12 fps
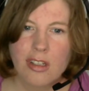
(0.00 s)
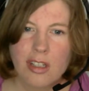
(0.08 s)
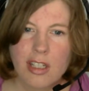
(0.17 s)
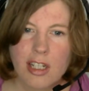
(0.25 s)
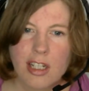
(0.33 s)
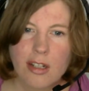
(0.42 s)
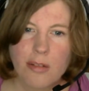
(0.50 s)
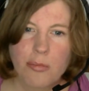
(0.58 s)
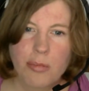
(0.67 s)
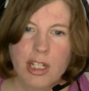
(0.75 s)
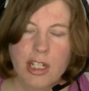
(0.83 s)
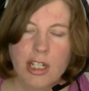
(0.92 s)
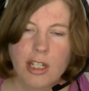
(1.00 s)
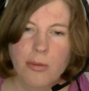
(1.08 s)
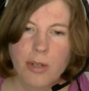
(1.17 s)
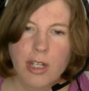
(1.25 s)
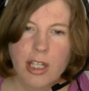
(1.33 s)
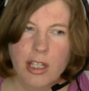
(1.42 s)
yeah, but
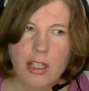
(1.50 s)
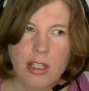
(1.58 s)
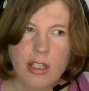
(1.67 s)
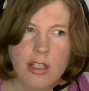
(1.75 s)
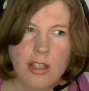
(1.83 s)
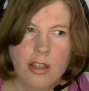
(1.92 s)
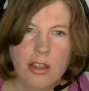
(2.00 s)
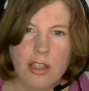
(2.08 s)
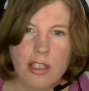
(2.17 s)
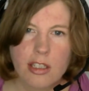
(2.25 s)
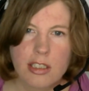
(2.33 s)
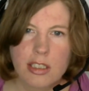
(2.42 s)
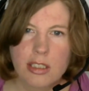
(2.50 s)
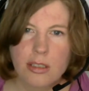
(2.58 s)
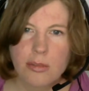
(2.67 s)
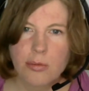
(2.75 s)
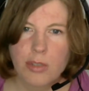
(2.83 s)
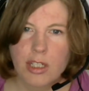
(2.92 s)
anyway, this
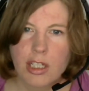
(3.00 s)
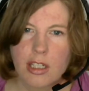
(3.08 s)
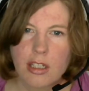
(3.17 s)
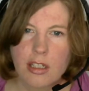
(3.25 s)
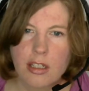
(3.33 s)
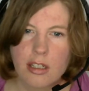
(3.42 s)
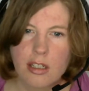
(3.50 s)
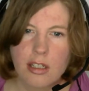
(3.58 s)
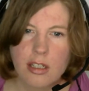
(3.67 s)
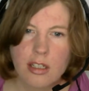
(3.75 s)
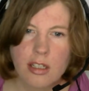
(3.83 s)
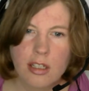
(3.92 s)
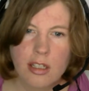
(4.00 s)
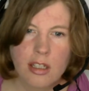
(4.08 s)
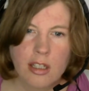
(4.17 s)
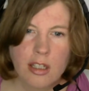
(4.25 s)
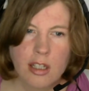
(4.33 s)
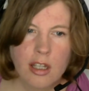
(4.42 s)
week
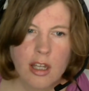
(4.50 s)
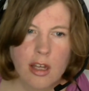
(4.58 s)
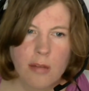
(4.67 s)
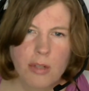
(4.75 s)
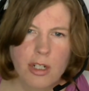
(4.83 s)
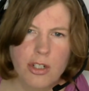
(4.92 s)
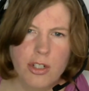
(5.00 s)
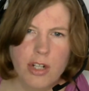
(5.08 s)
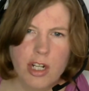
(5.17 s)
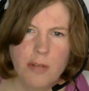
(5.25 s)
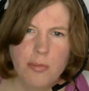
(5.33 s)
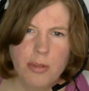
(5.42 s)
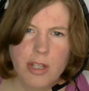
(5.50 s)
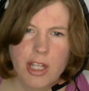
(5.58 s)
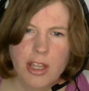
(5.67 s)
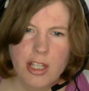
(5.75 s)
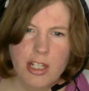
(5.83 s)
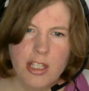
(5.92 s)
I'm gonna try to play
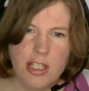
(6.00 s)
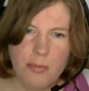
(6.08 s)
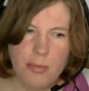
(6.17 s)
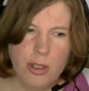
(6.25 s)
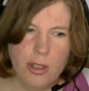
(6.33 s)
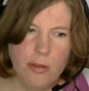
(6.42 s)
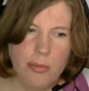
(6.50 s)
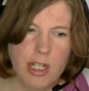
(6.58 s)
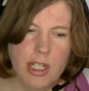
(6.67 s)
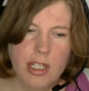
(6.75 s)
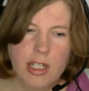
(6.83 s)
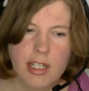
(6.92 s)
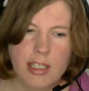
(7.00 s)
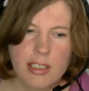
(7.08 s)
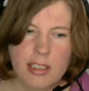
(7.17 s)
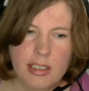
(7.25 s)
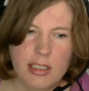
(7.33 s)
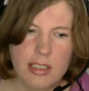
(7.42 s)
things up a little bit and get
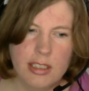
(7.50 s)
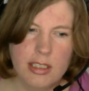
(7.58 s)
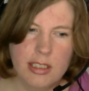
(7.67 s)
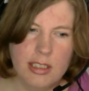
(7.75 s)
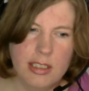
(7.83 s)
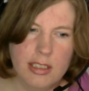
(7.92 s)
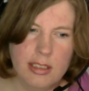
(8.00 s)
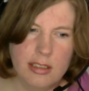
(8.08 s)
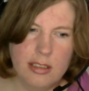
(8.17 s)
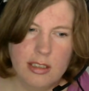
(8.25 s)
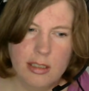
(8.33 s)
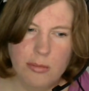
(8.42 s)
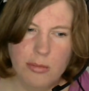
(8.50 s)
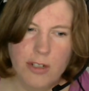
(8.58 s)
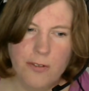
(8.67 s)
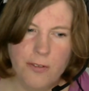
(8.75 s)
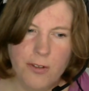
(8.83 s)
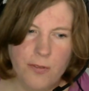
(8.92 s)
some
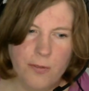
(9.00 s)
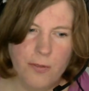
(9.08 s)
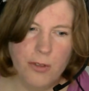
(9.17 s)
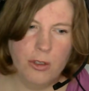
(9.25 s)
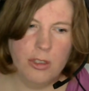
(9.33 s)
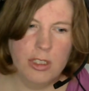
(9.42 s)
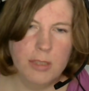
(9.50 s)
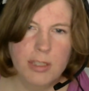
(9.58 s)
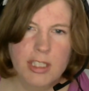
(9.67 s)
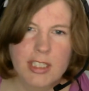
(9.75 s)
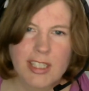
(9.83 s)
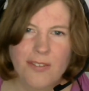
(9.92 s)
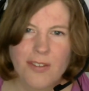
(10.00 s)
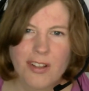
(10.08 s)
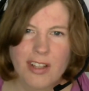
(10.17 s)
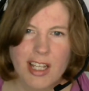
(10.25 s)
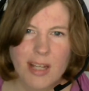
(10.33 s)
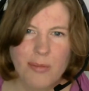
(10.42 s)
different foods because I feel
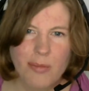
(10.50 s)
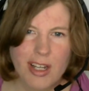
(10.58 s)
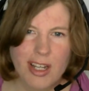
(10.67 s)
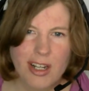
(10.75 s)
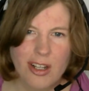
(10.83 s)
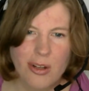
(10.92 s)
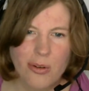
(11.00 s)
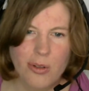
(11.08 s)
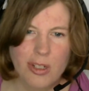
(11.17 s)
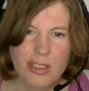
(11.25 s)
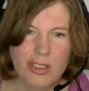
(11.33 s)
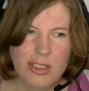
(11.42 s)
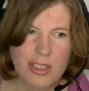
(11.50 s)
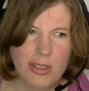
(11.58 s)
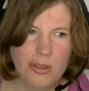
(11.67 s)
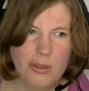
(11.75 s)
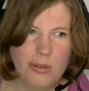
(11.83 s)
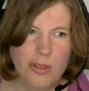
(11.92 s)
like I'm kind of going
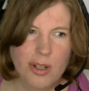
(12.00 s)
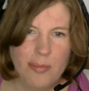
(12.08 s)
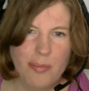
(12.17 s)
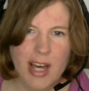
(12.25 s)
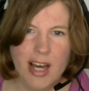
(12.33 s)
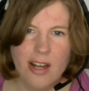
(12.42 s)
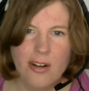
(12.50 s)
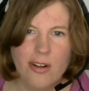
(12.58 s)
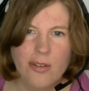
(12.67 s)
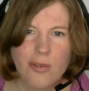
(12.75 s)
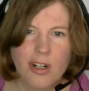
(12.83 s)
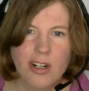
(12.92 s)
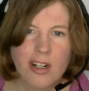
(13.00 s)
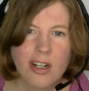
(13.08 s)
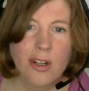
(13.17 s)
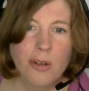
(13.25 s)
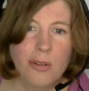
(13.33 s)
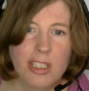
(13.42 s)
into a pattern where,
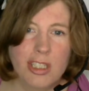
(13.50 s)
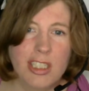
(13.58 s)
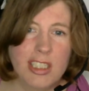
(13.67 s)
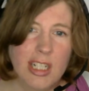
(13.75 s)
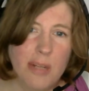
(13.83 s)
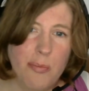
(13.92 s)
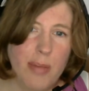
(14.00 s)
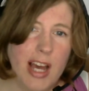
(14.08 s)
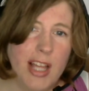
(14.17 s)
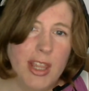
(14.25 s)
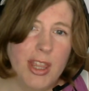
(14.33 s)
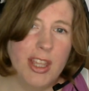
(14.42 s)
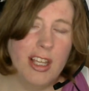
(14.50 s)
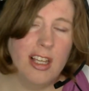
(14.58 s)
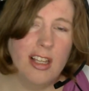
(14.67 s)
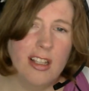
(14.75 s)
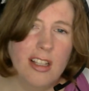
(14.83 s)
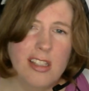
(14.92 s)
which isn't a bad thing
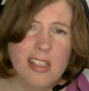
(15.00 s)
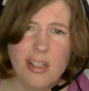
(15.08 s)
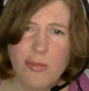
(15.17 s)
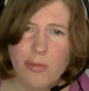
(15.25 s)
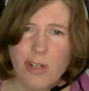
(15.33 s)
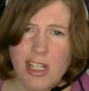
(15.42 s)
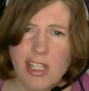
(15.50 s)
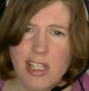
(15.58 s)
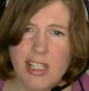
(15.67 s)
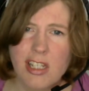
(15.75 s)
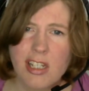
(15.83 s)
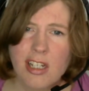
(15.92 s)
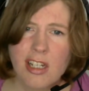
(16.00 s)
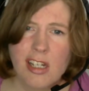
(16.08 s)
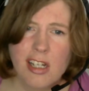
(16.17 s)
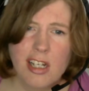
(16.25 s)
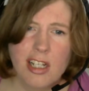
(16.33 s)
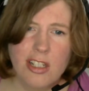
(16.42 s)
in some ways.
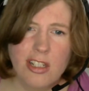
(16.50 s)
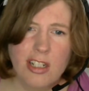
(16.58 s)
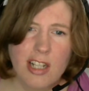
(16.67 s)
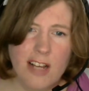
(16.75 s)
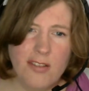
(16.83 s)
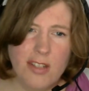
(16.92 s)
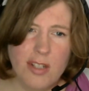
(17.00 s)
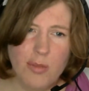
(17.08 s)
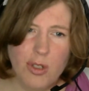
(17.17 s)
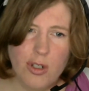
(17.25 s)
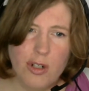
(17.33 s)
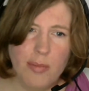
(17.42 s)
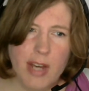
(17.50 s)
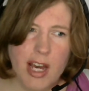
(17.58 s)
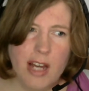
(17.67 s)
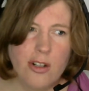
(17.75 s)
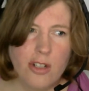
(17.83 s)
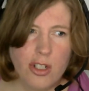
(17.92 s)
It's good to have some sort of
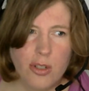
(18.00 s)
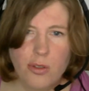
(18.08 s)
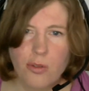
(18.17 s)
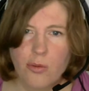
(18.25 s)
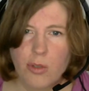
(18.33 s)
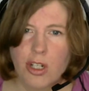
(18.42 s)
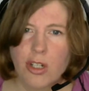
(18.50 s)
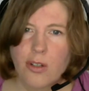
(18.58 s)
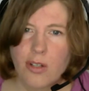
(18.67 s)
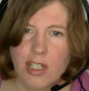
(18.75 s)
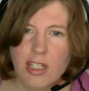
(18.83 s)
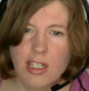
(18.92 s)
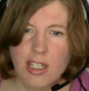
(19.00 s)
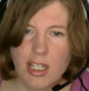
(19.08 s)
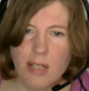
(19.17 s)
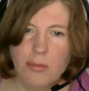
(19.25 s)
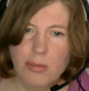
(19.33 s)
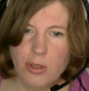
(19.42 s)
pattern to where you can
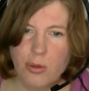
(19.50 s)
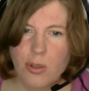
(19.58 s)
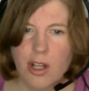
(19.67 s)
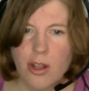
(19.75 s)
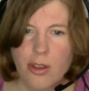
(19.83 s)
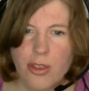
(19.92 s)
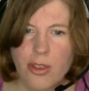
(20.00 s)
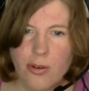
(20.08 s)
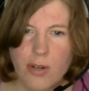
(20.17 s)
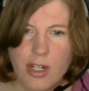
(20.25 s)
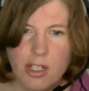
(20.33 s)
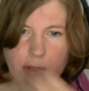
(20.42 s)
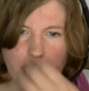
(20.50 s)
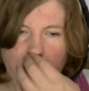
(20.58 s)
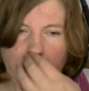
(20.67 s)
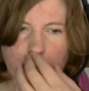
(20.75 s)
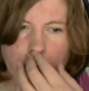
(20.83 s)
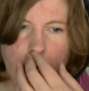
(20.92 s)
keep to a healthier regimen,
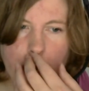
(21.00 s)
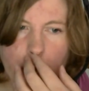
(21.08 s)
but